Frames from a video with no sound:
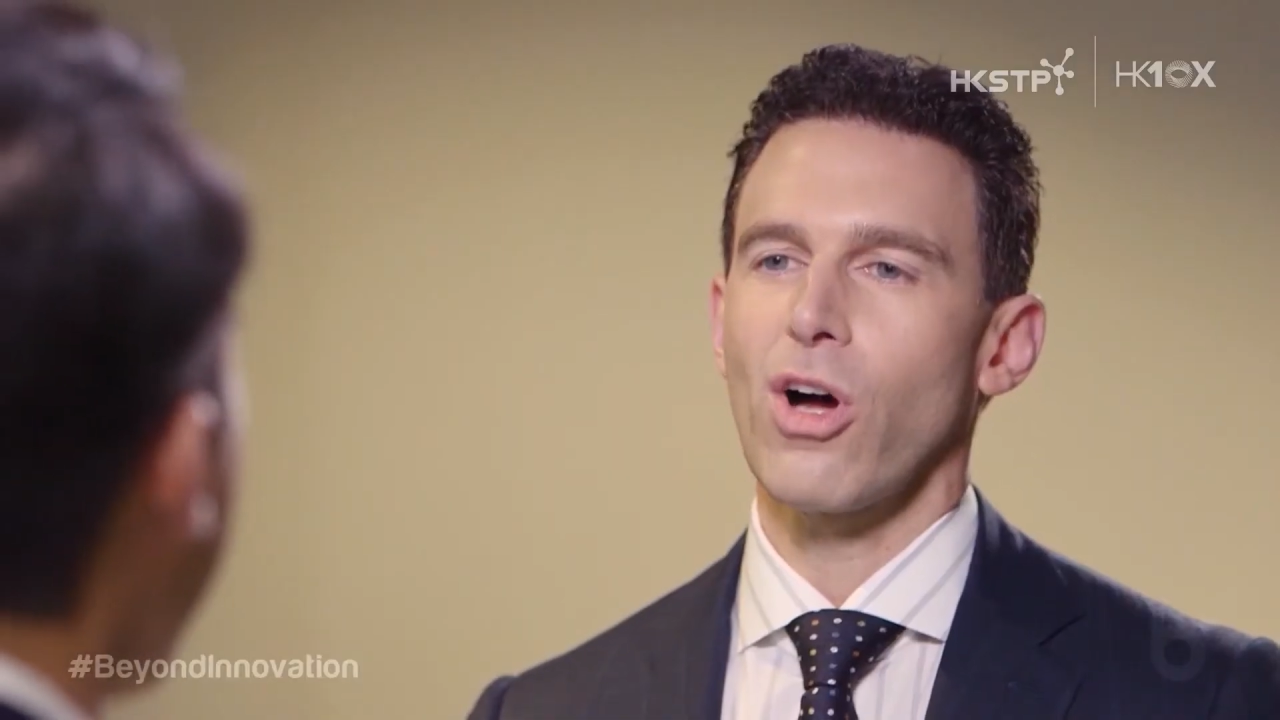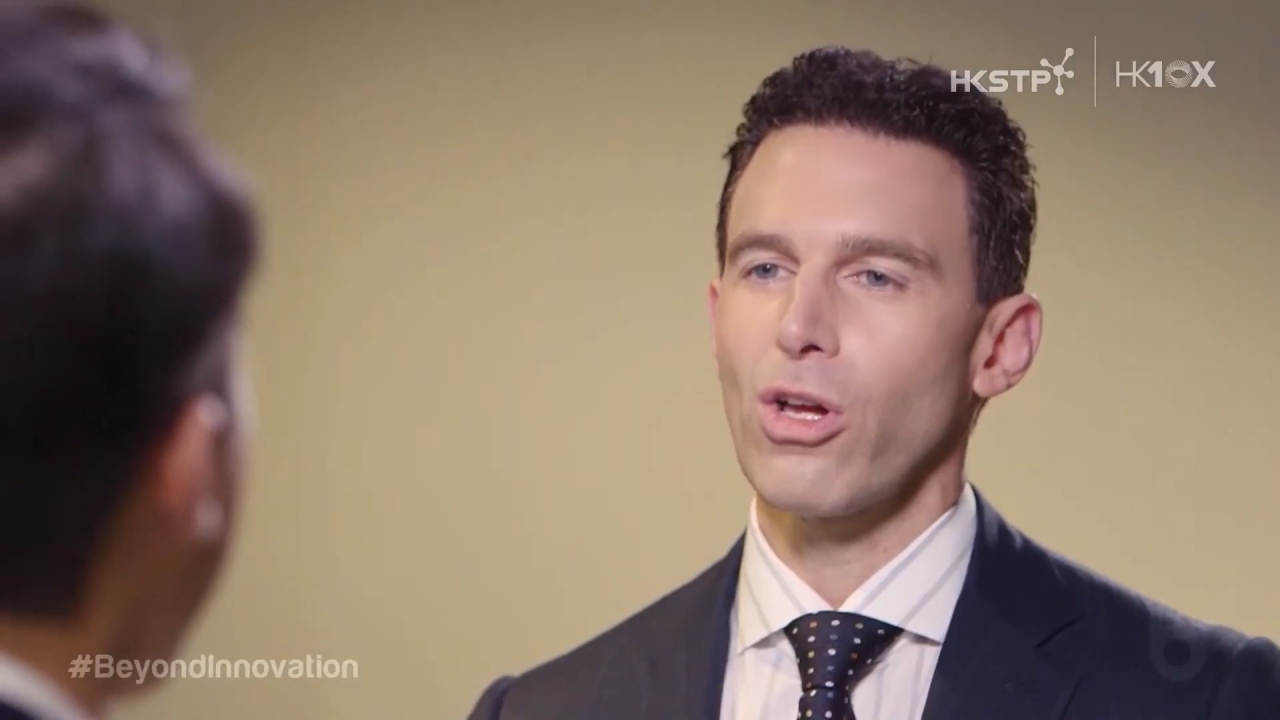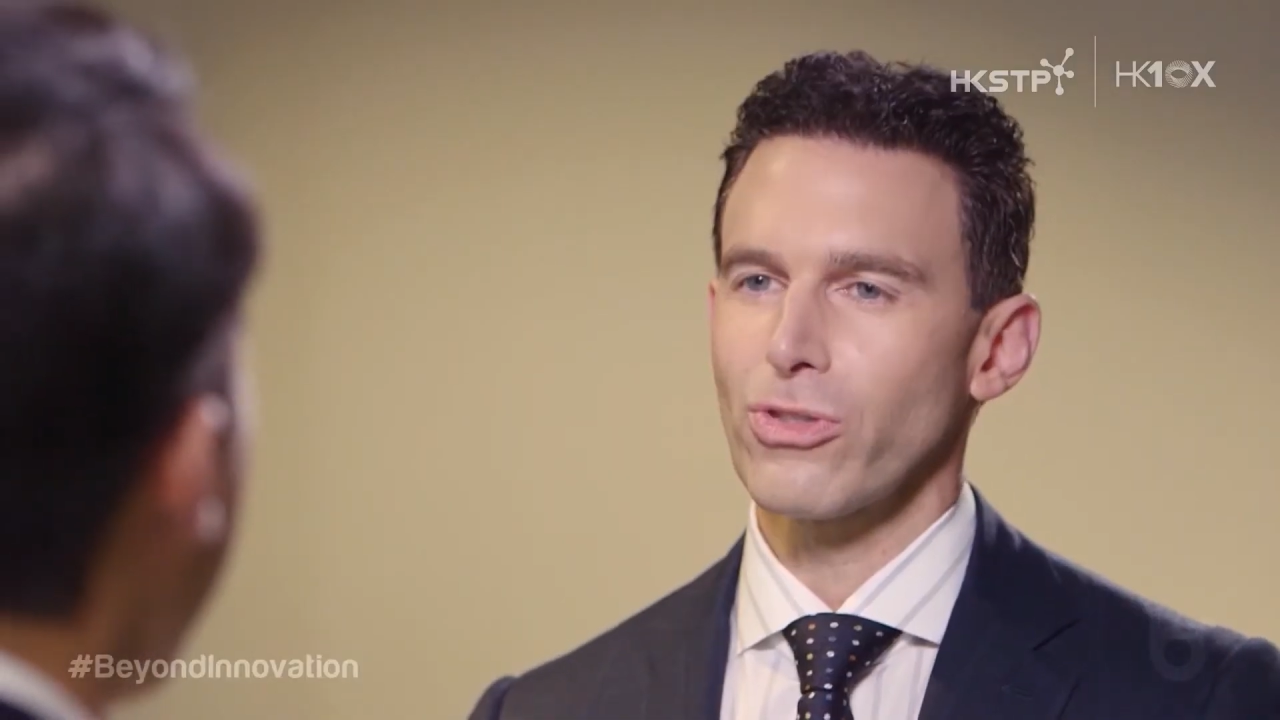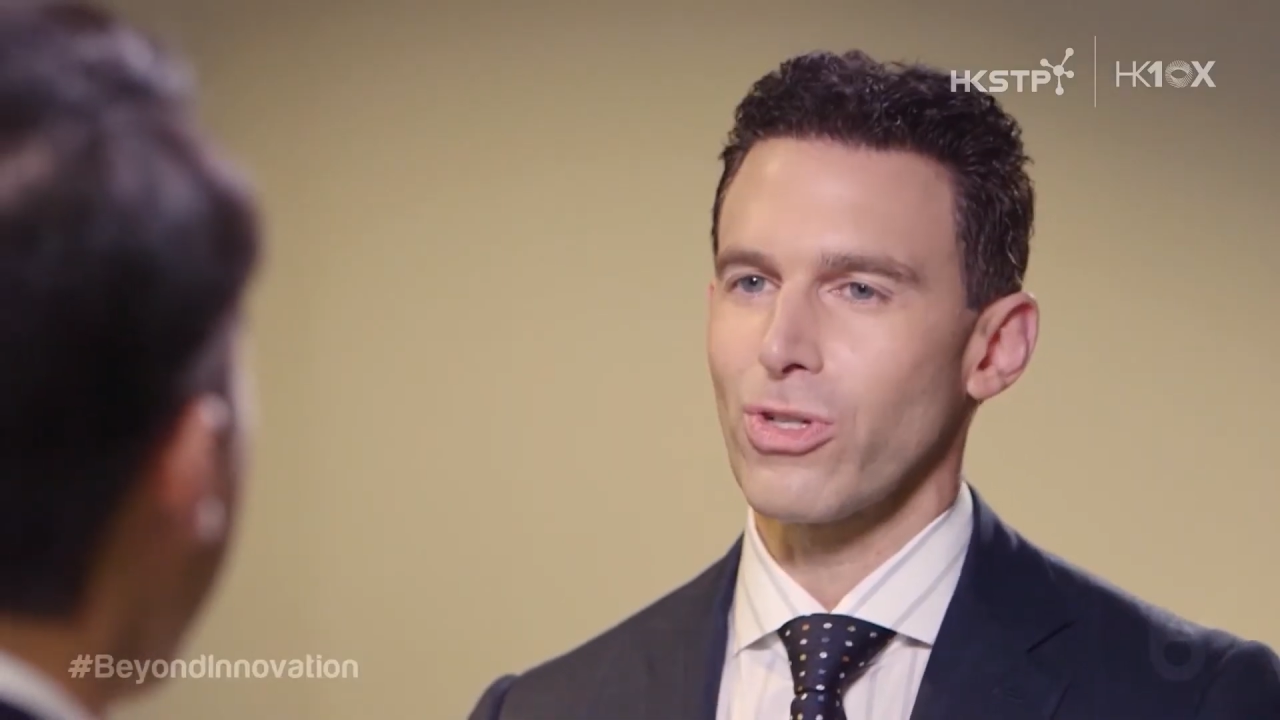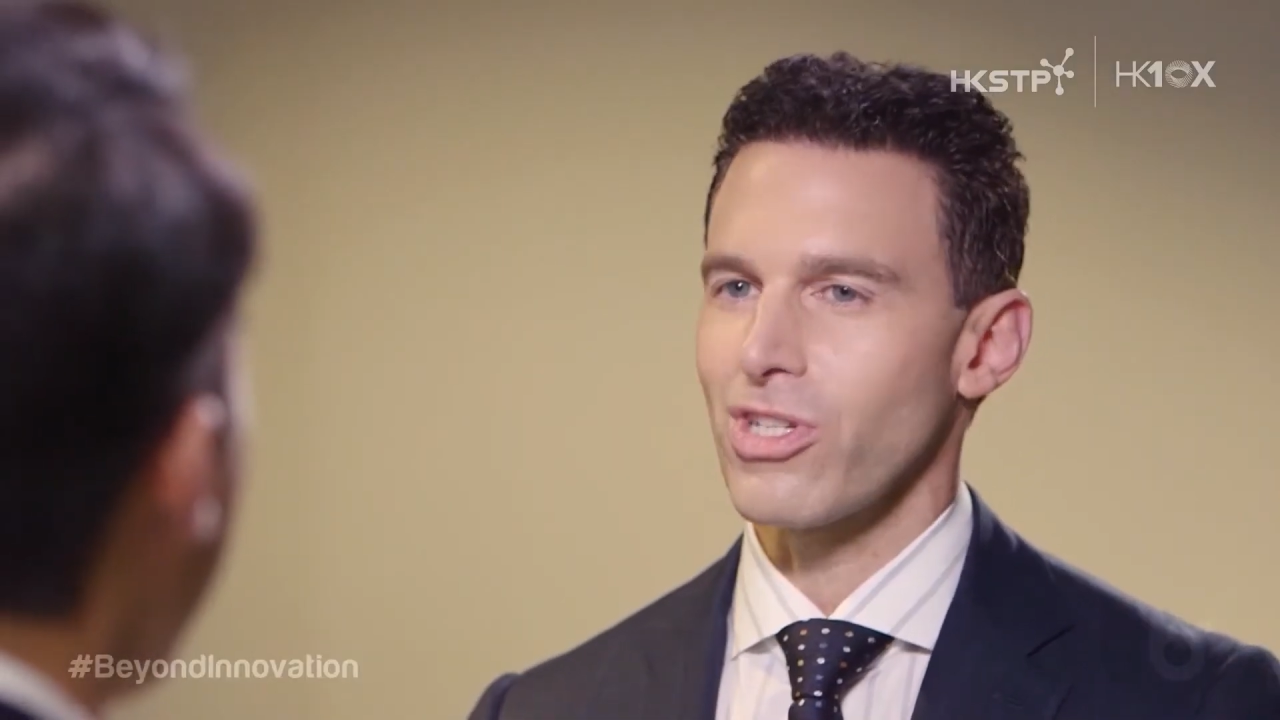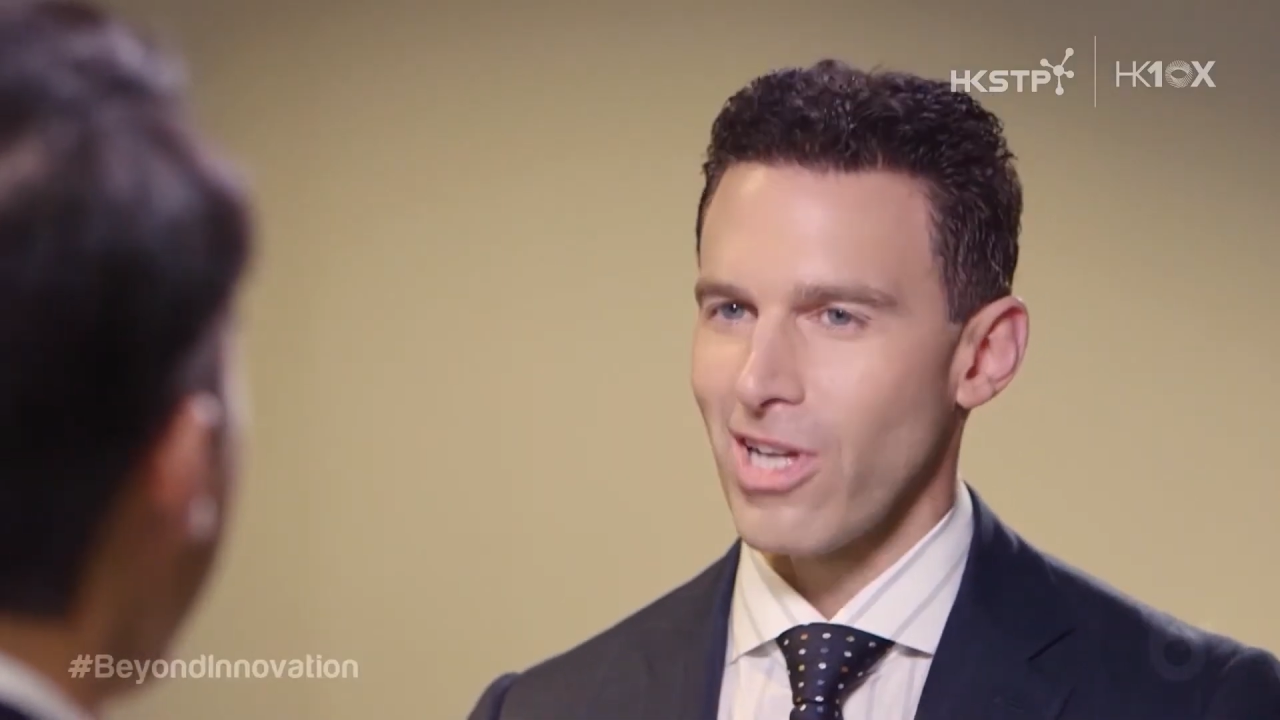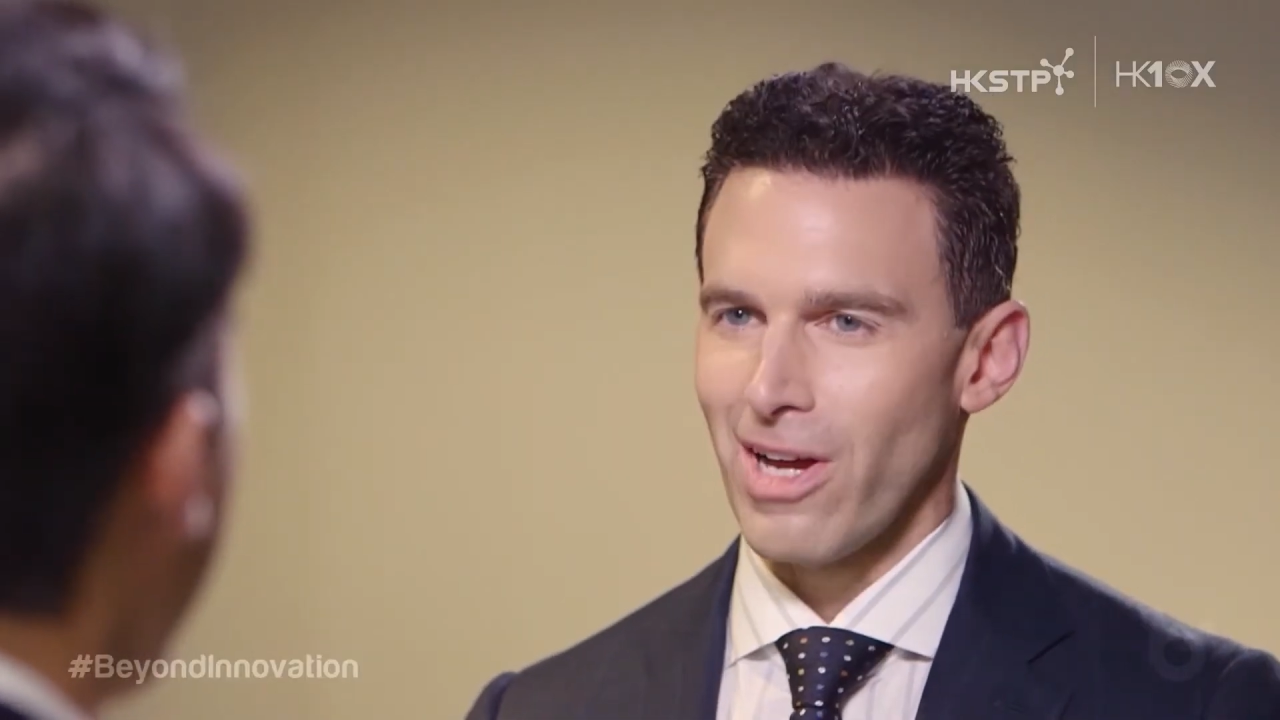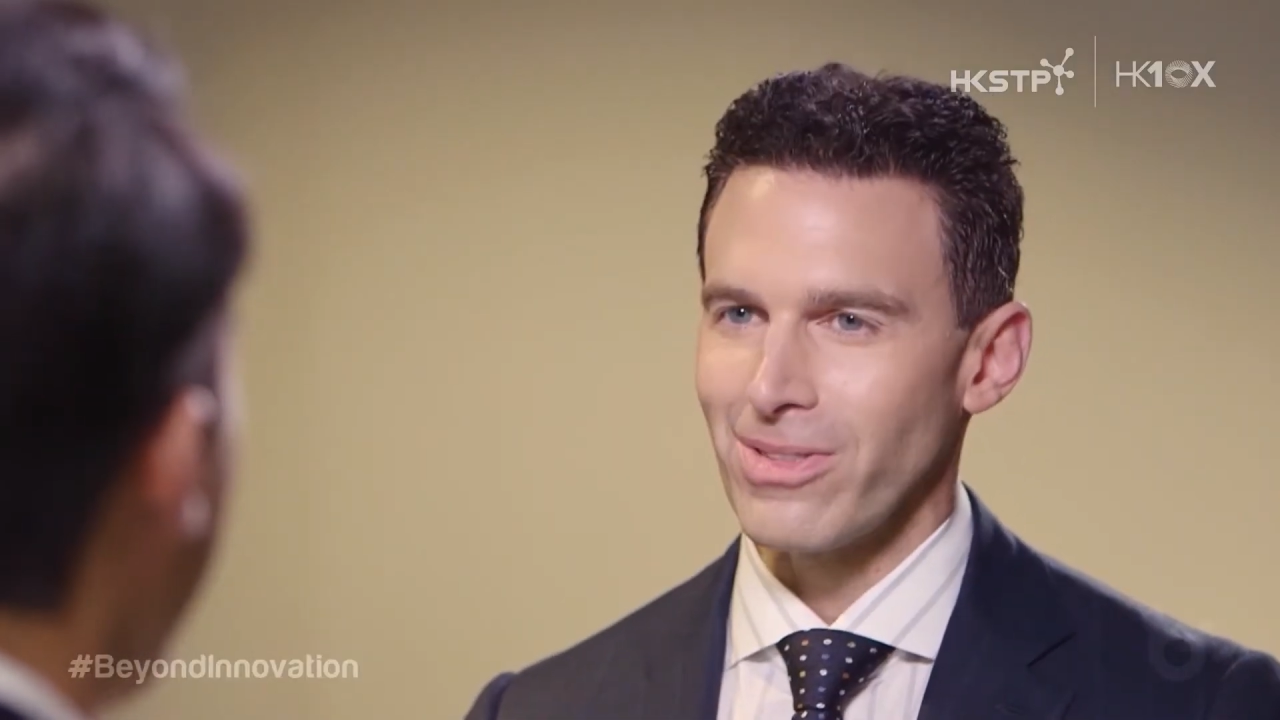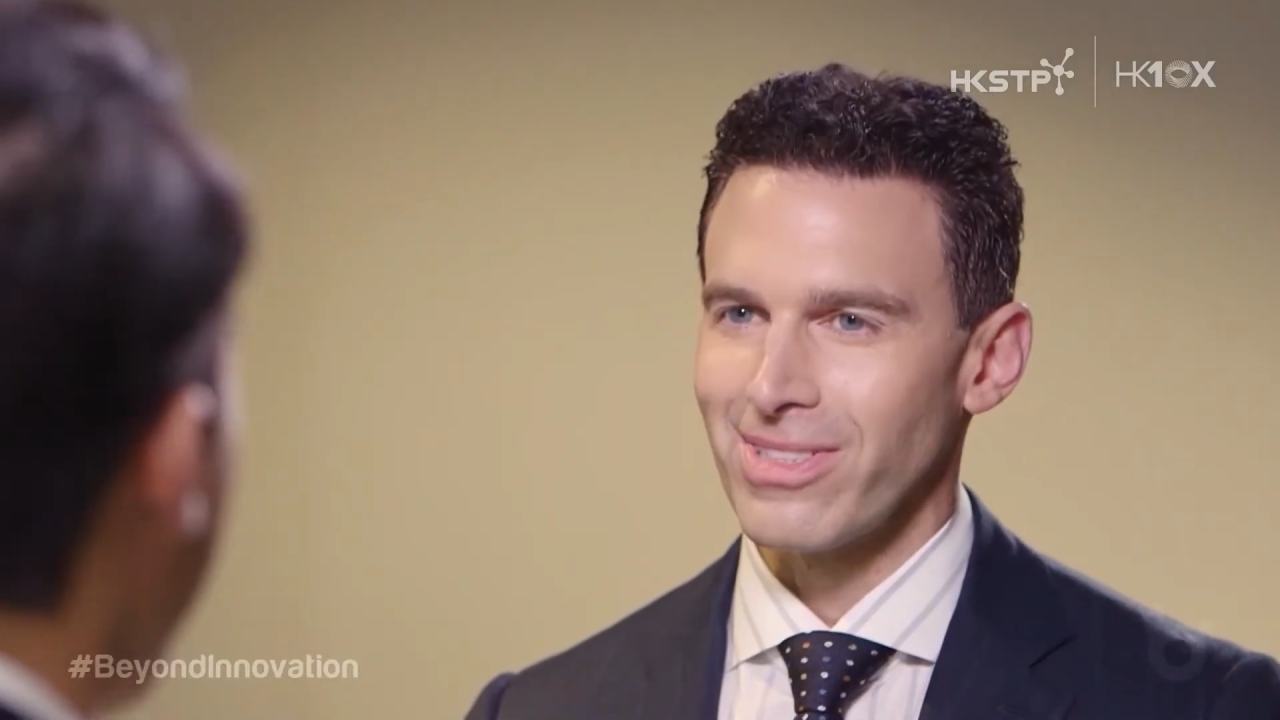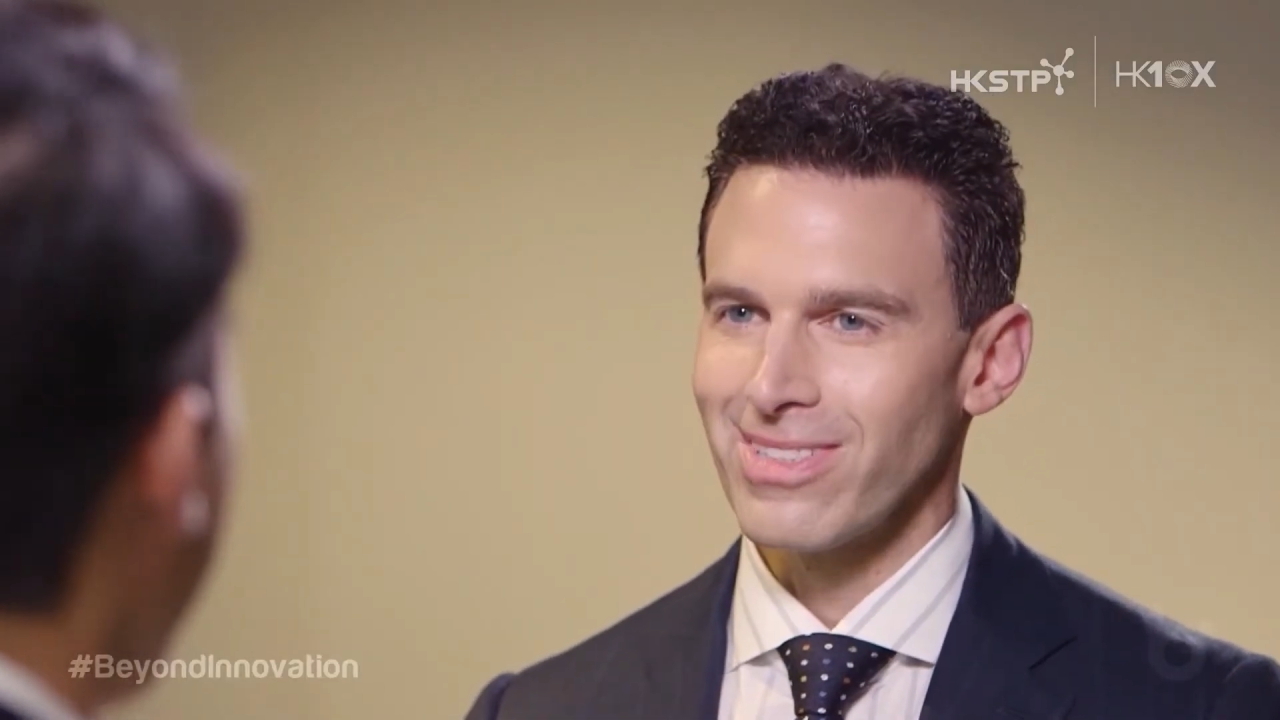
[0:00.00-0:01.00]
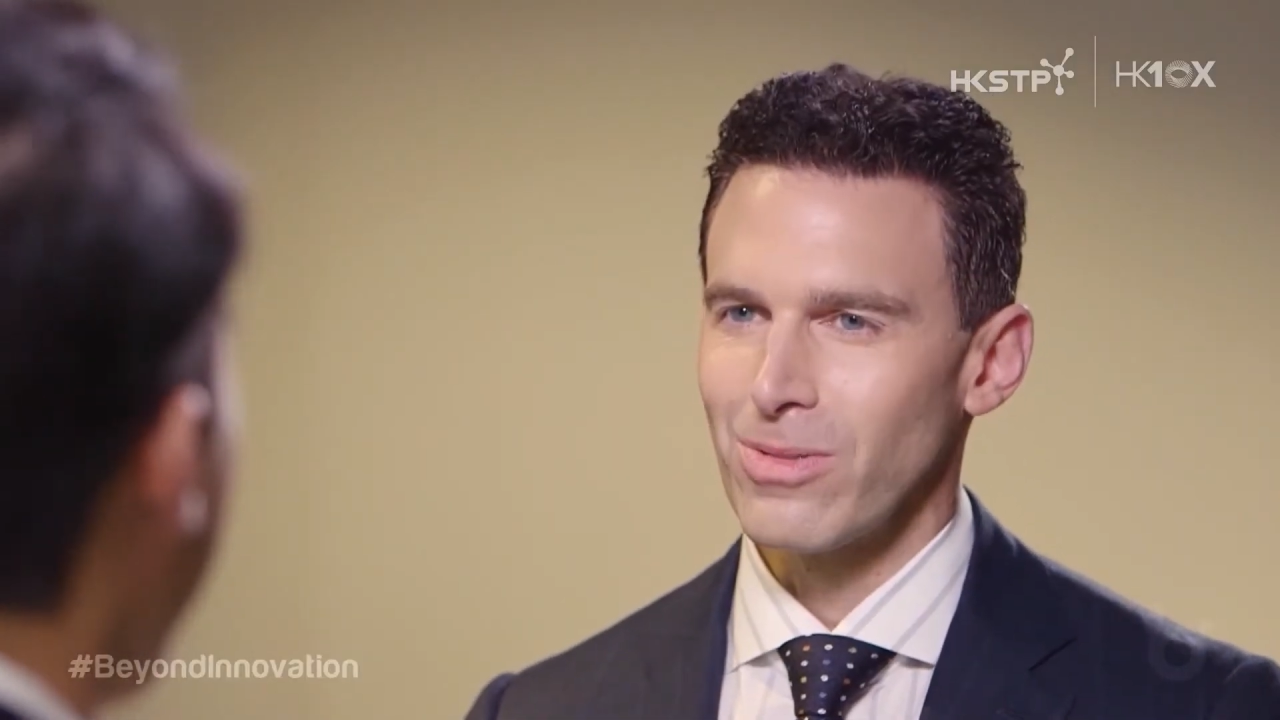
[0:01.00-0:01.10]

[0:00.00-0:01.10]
ultrasound,